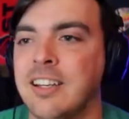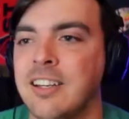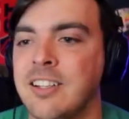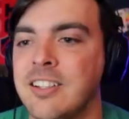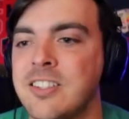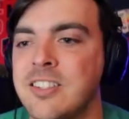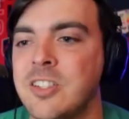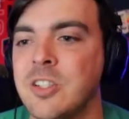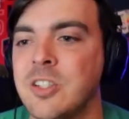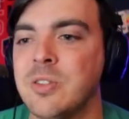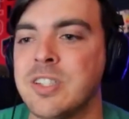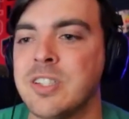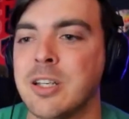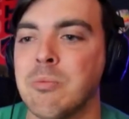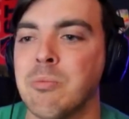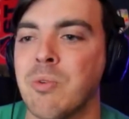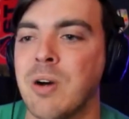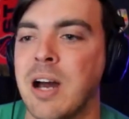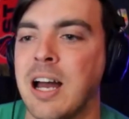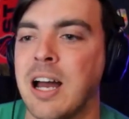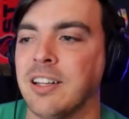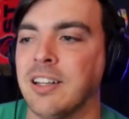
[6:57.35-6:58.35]
suits him
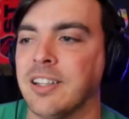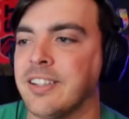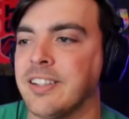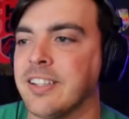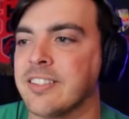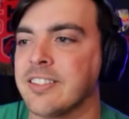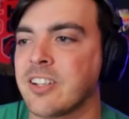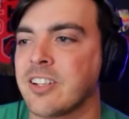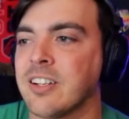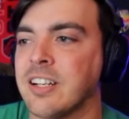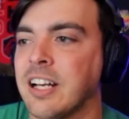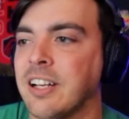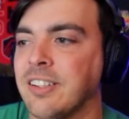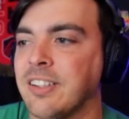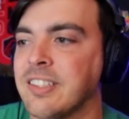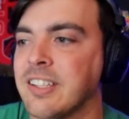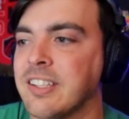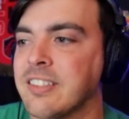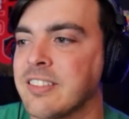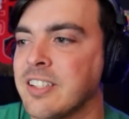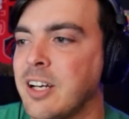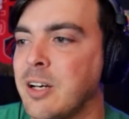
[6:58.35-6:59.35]
well in this Carnell
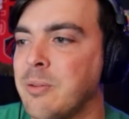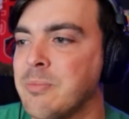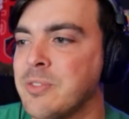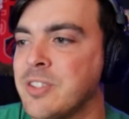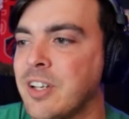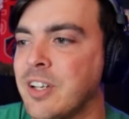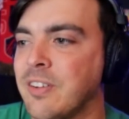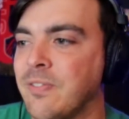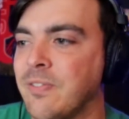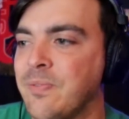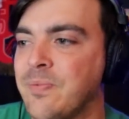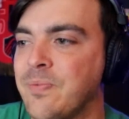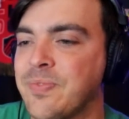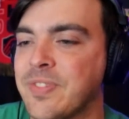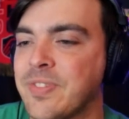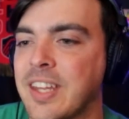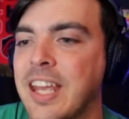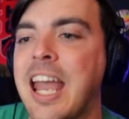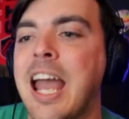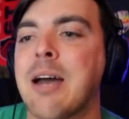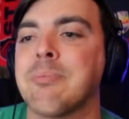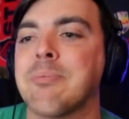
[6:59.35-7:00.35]
system. So
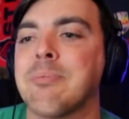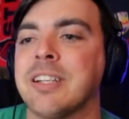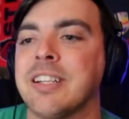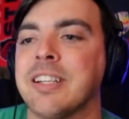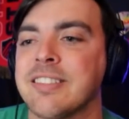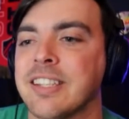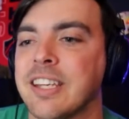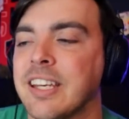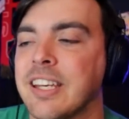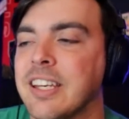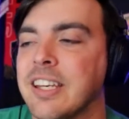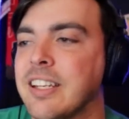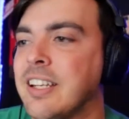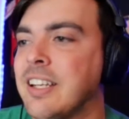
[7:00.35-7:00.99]
happy to yeah. see it.